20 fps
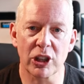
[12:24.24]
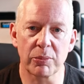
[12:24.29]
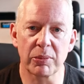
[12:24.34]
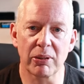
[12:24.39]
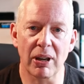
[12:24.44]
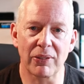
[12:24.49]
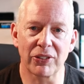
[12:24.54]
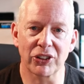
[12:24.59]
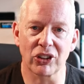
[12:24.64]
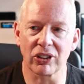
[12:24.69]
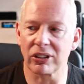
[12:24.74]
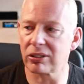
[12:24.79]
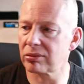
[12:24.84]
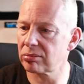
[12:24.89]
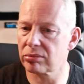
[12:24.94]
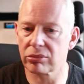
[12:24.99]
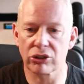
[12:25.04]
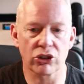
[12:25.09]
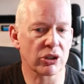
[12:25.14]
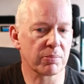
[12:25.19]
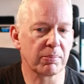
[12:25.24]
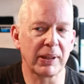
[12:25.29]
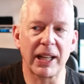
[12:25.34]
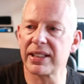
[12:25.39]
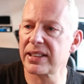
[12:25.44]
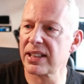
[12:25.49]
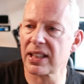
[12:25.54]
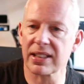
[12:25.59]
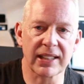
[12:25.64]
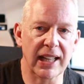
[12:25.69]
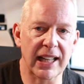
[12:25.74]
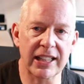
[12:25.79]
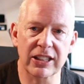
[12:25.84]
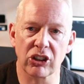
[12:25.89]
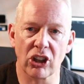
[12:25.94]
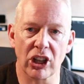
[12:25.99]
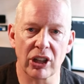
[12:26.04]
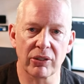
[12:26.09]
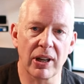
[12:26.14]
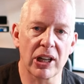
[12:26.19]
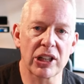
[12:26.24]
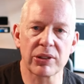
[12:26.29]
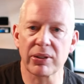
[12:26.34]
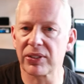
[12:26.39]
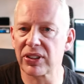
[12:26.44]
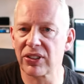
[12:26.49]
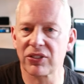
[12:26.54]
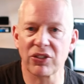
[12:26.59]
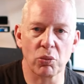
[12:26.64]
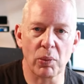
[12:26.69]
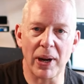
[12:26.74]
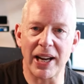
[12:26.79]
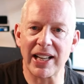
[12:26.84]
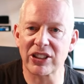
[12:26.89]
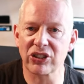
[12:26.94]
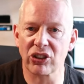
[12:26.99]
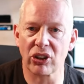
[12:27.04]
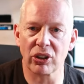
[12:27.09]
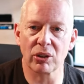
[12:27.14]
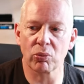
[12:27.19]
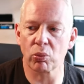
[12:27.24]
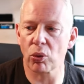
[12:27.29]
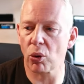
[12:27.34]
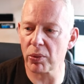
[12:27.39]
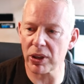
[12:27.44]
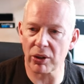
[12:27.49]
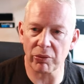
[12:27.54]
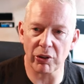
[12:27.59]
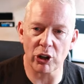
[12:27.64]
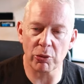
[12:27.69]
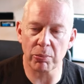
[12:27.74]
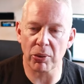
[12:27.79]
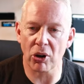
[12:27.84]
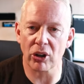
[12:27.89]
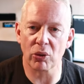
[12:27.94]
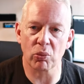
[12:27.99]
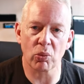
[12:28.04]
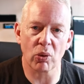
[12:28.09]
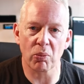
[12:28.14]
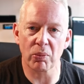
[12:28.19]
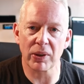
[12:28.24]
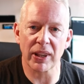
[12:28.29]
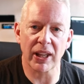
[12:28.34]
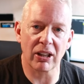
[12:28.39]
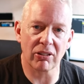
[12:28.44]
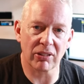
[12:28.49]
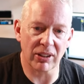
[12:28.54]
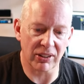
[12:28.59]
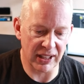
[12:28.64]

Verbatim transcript: gym you haven't got just plenty of sleds lying around to have different weights on, and one with a rope on and one without,